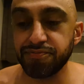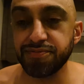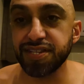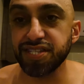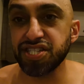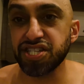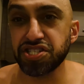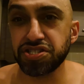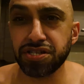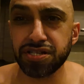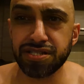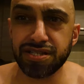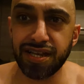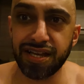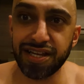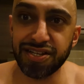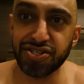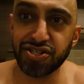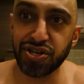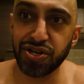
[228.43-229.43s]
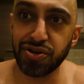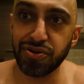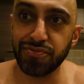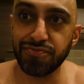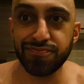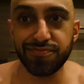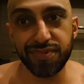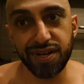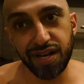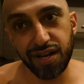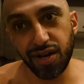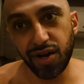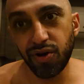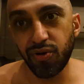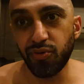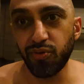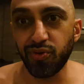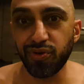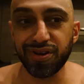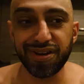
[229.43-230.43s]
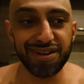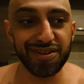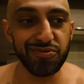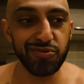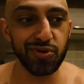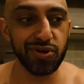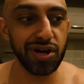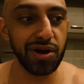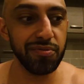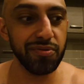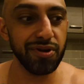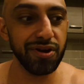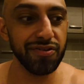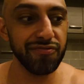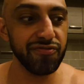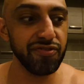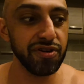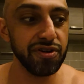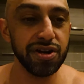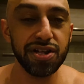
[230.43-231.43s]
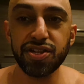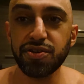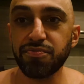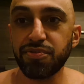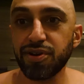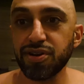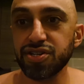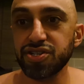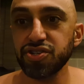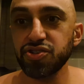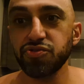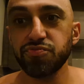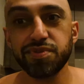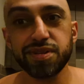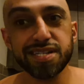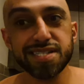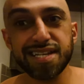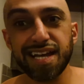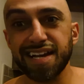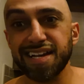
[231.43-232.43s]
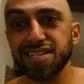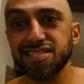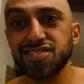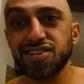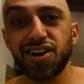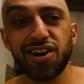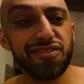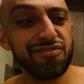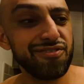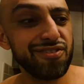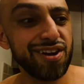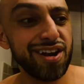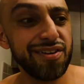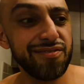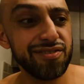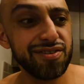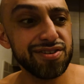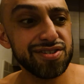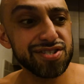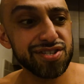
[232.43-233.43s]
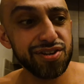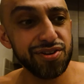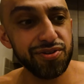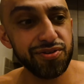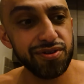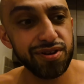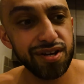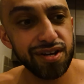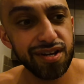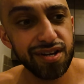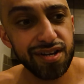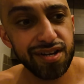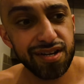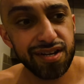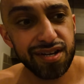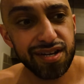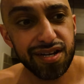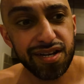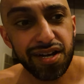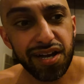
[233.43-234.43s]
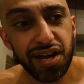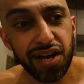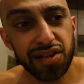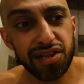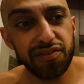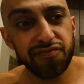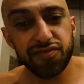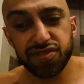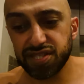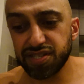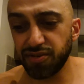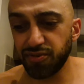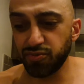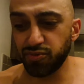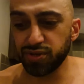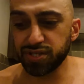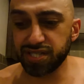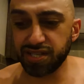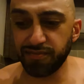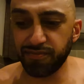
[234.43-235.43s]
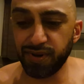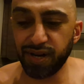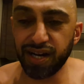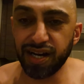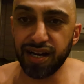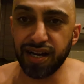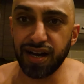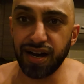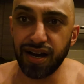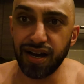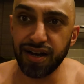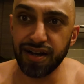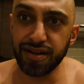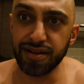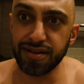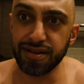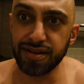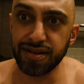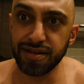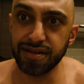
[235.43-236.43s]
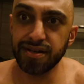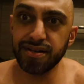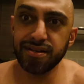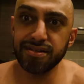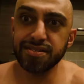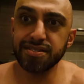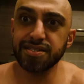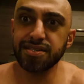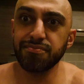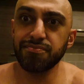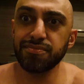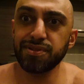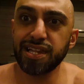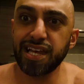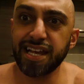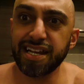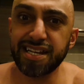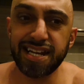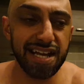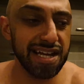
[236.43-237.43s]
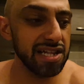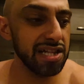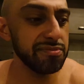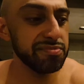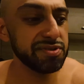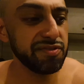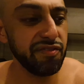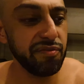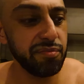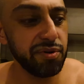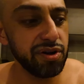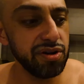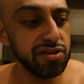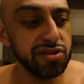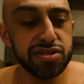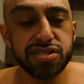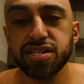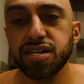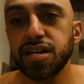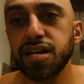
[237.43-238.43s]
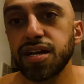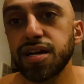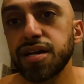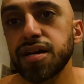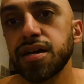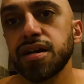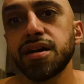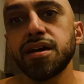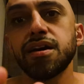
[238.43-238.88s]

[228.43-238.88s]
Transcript: This is just the intro. We'll come around for another part two because I could talk forever. So I'll leave you with some leg day clips from earlier today.